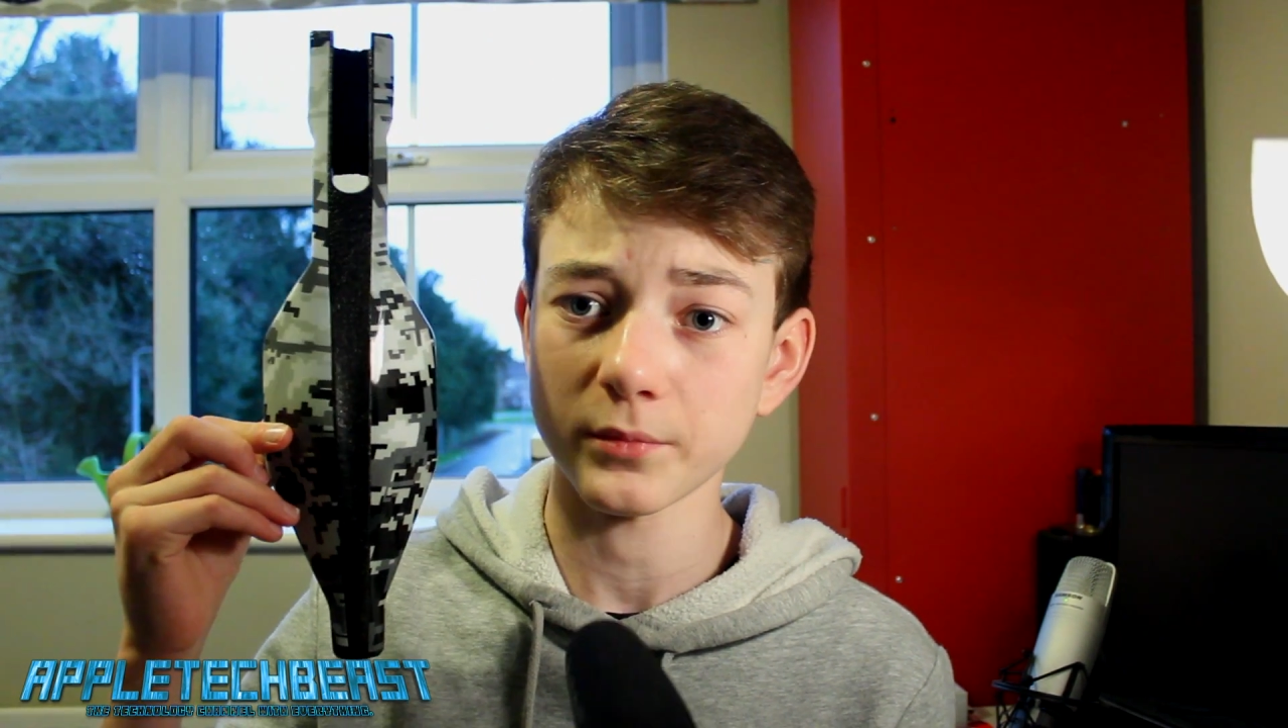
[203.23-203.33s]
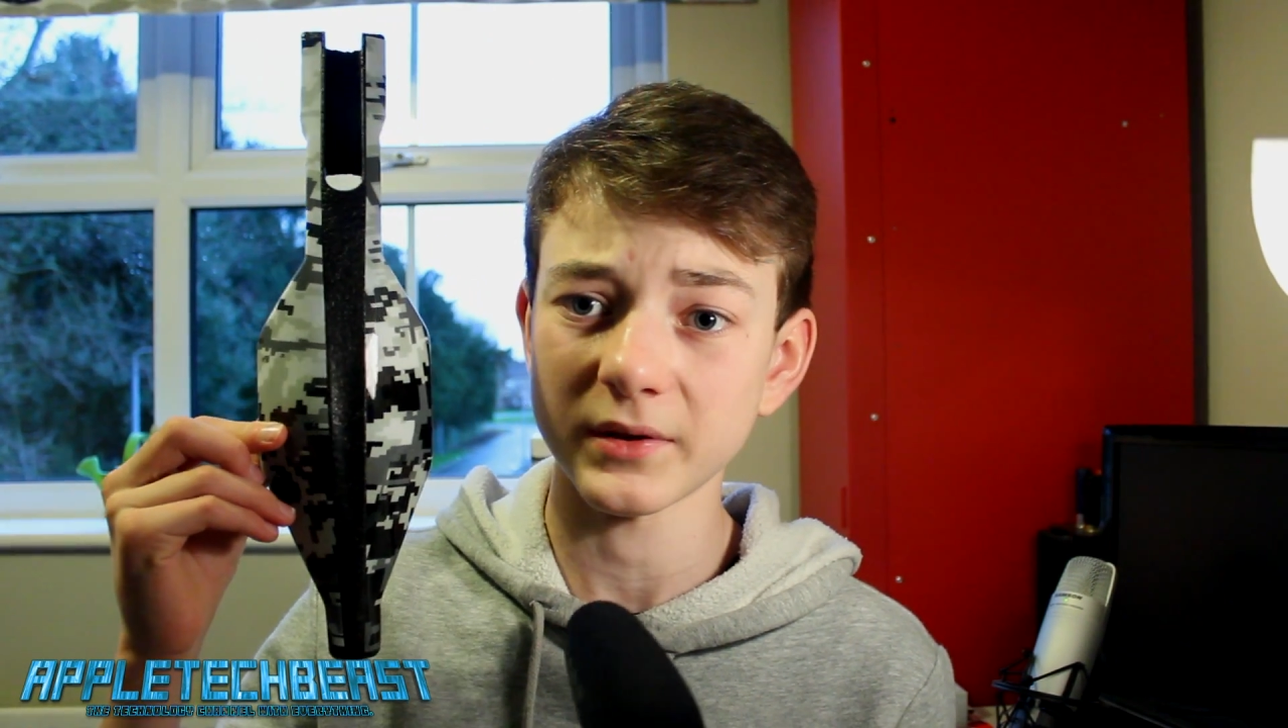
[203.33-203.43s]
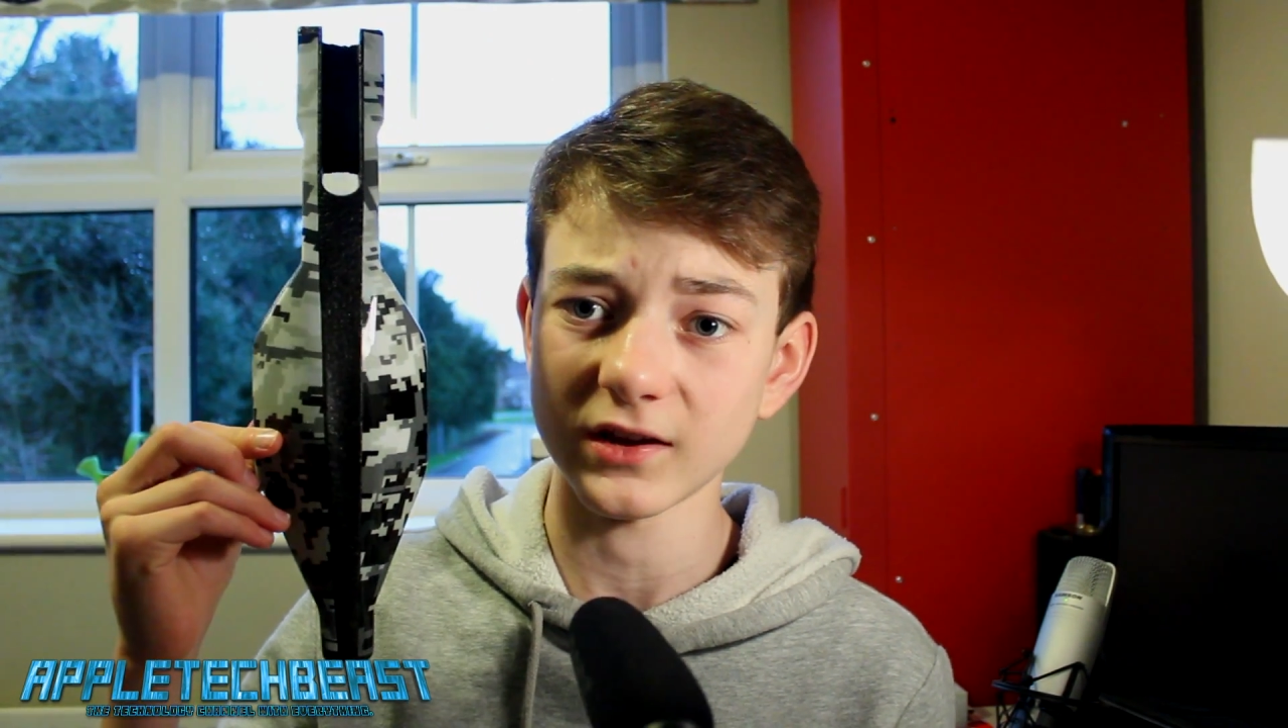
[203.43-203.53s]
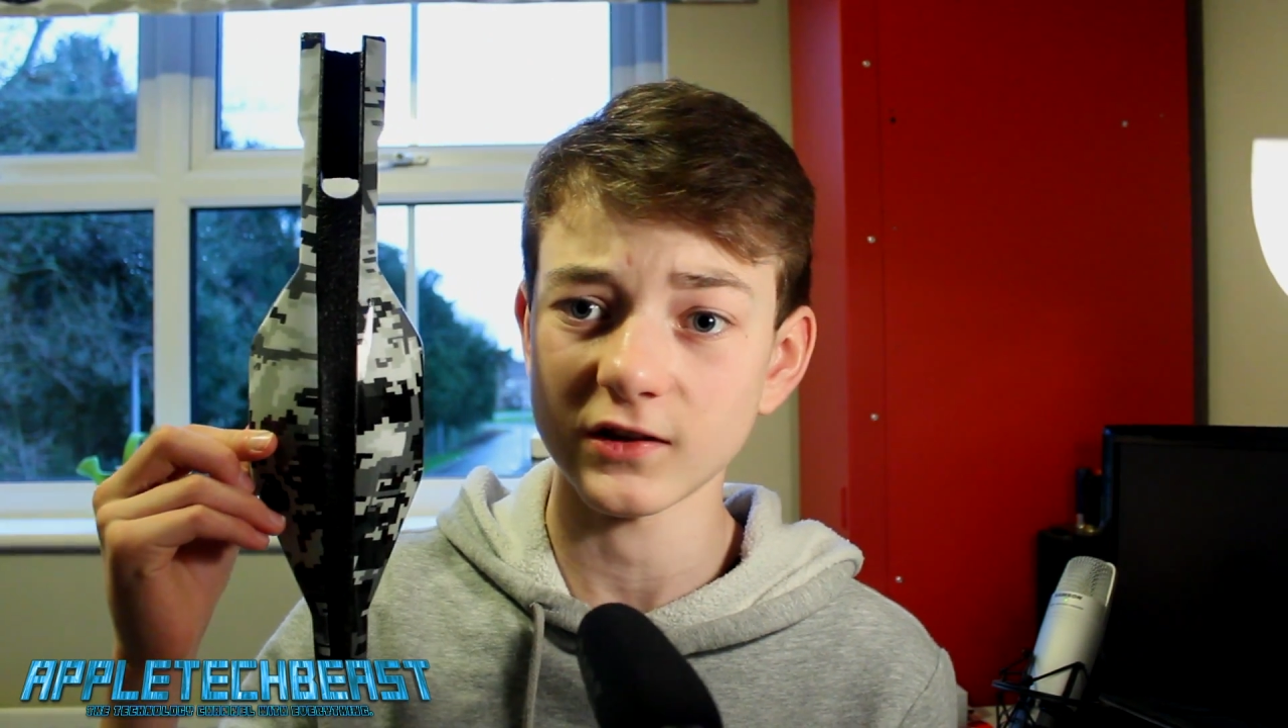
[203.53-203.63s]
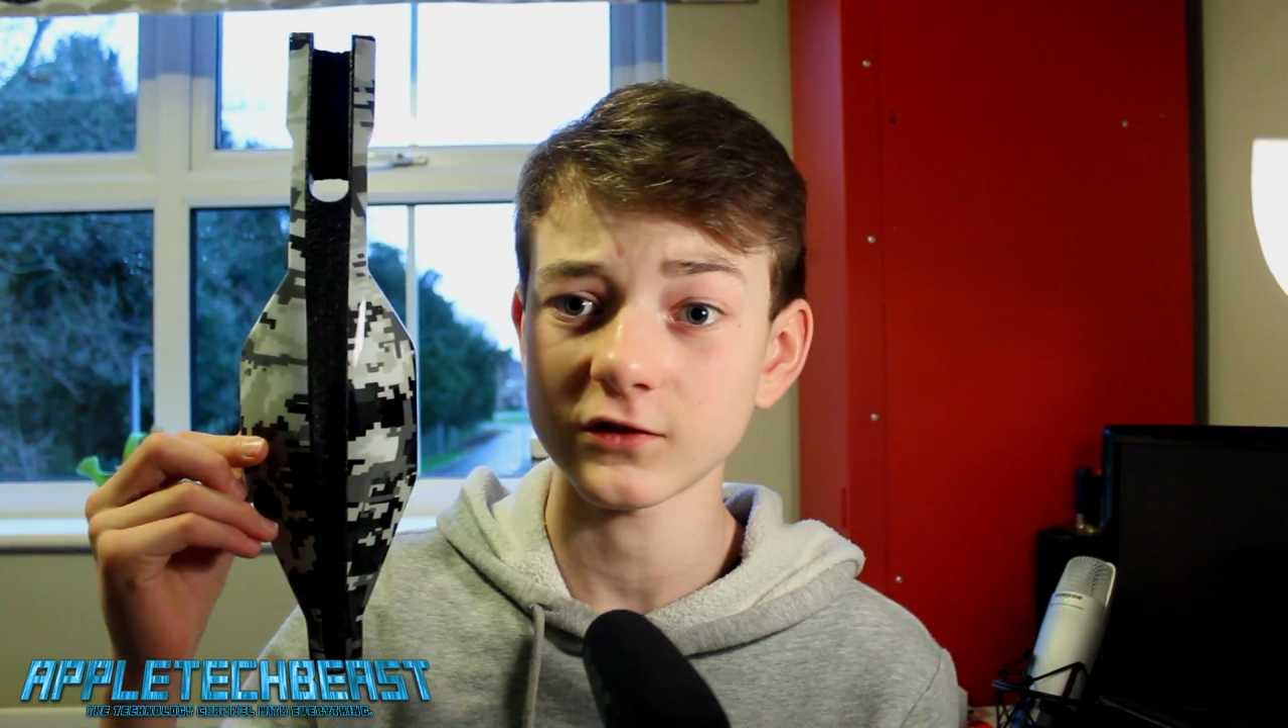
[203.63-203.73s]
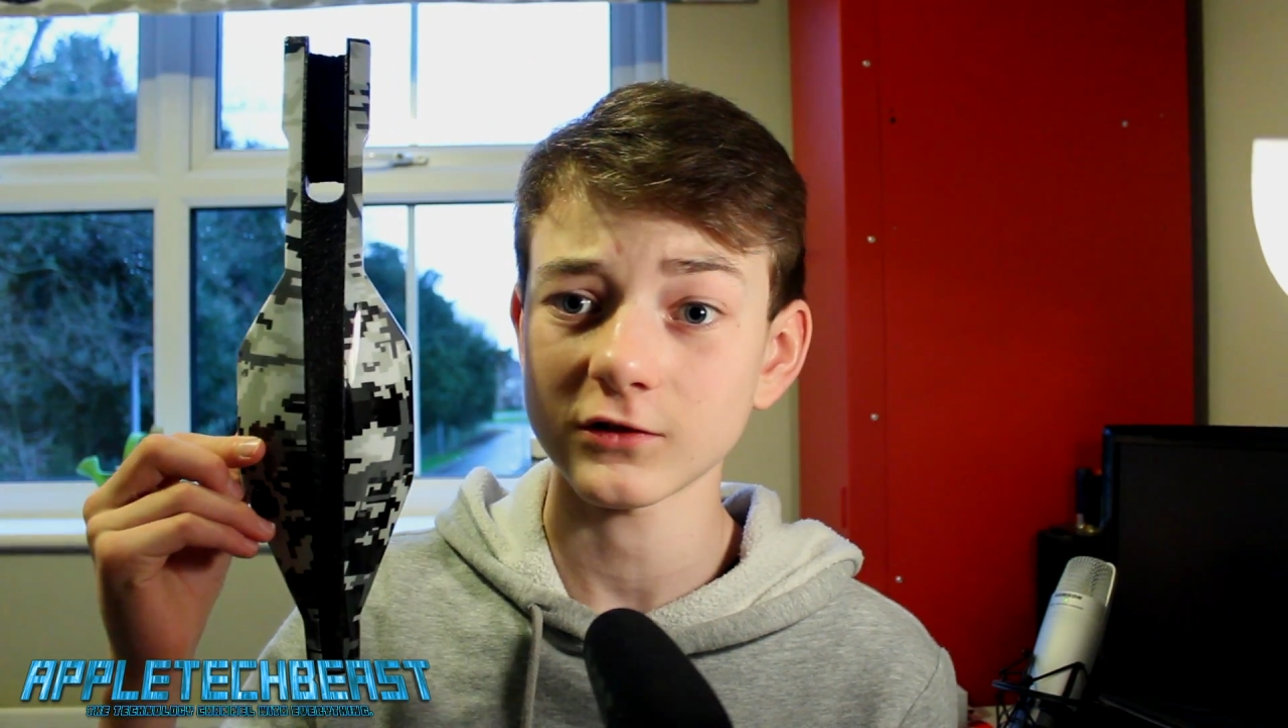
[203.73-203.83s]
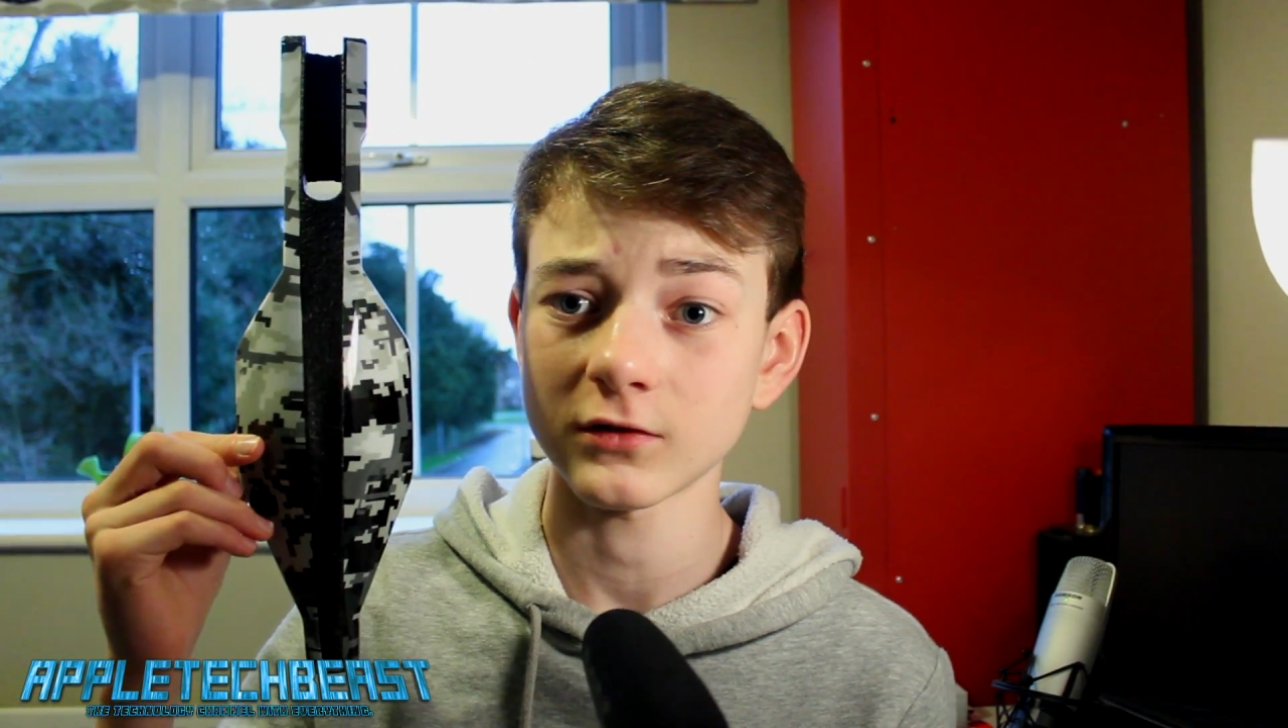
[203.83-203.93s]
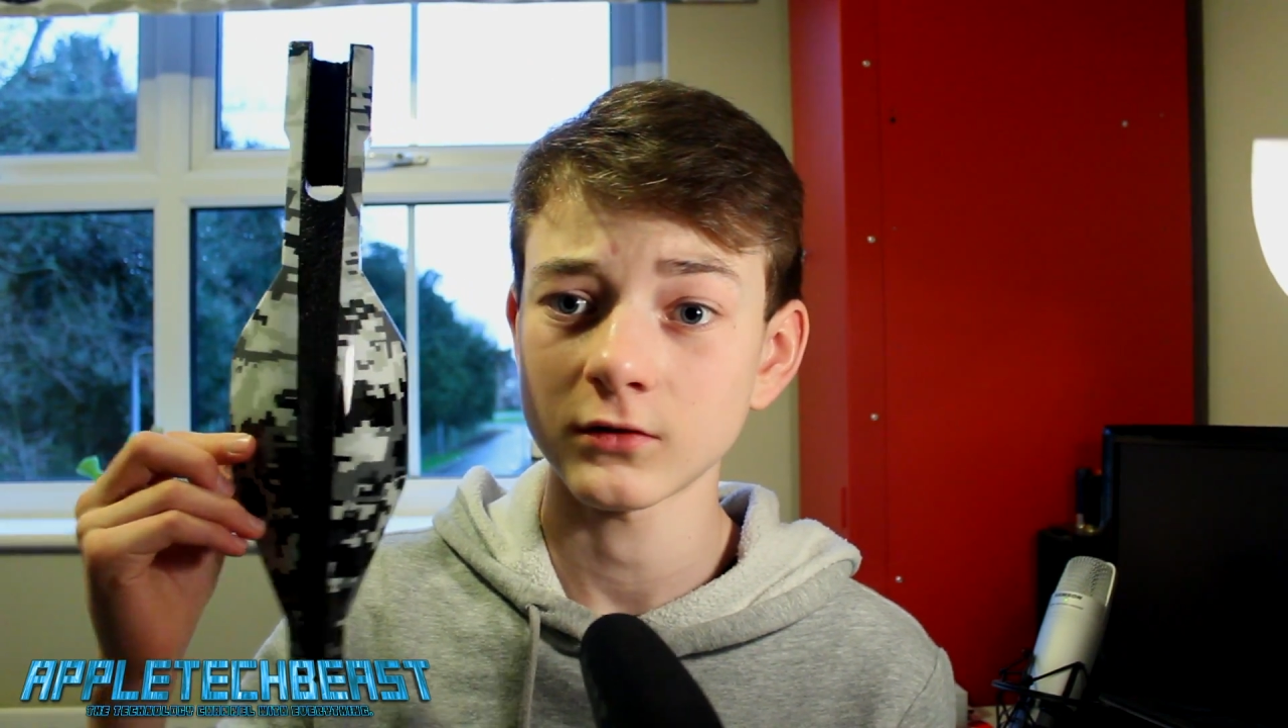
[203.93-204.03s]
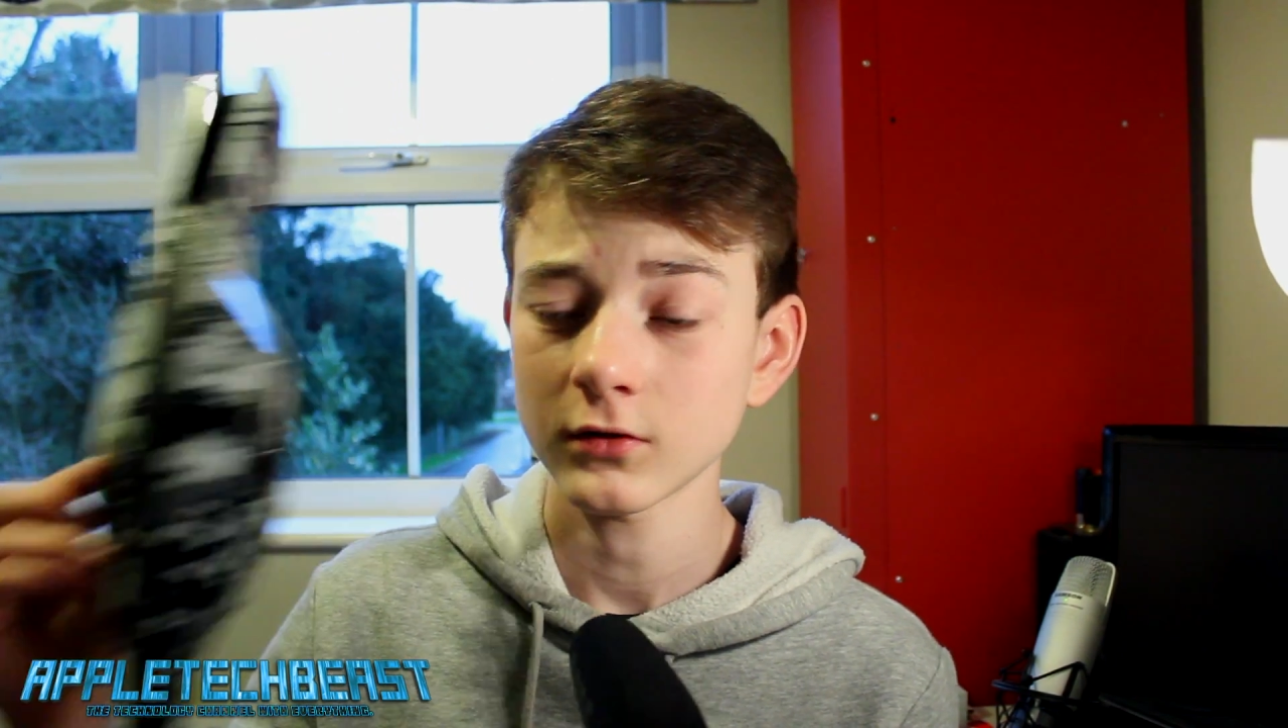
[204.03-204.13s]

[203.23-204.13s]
biggest.